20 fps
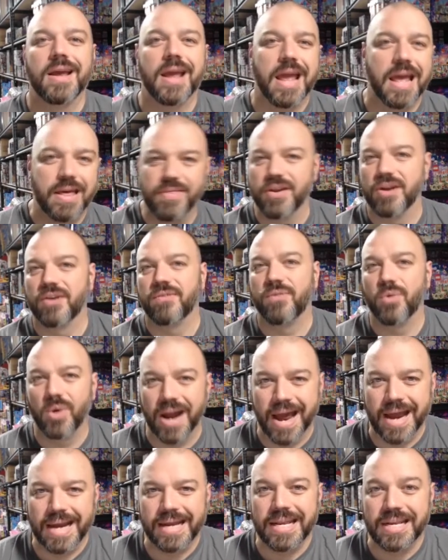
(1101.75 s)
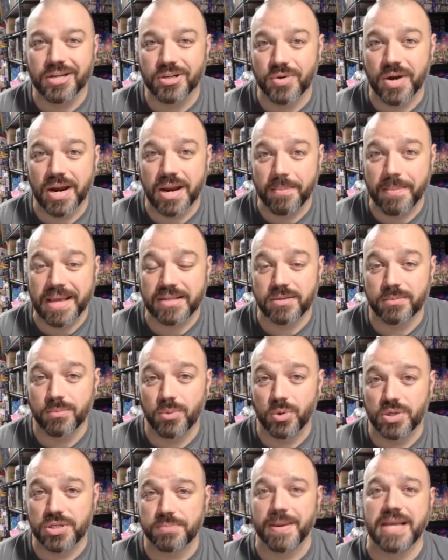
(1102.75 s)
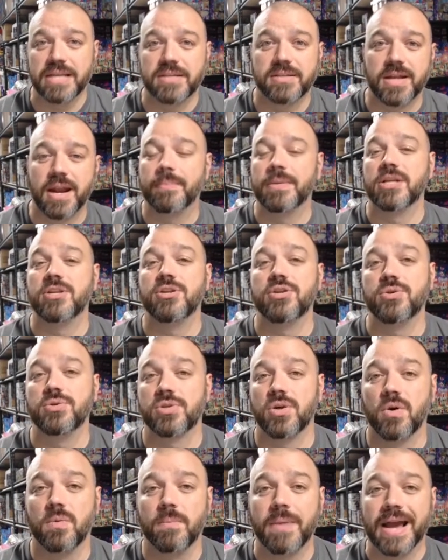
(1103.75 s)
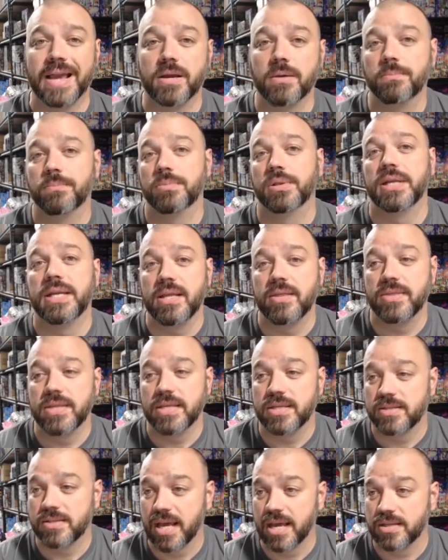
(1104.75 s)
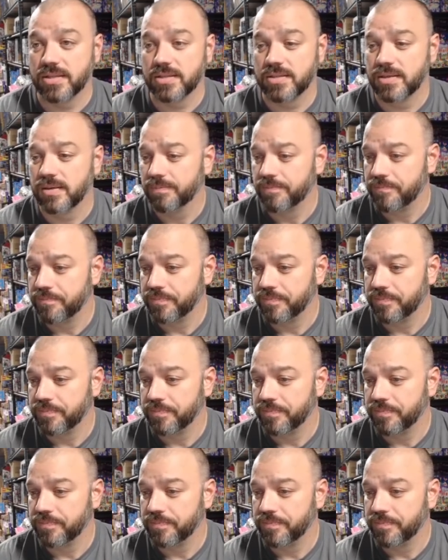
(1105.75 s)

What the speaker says: and therefore I need to try and make some more space, and I'm going to do so by completing these sets.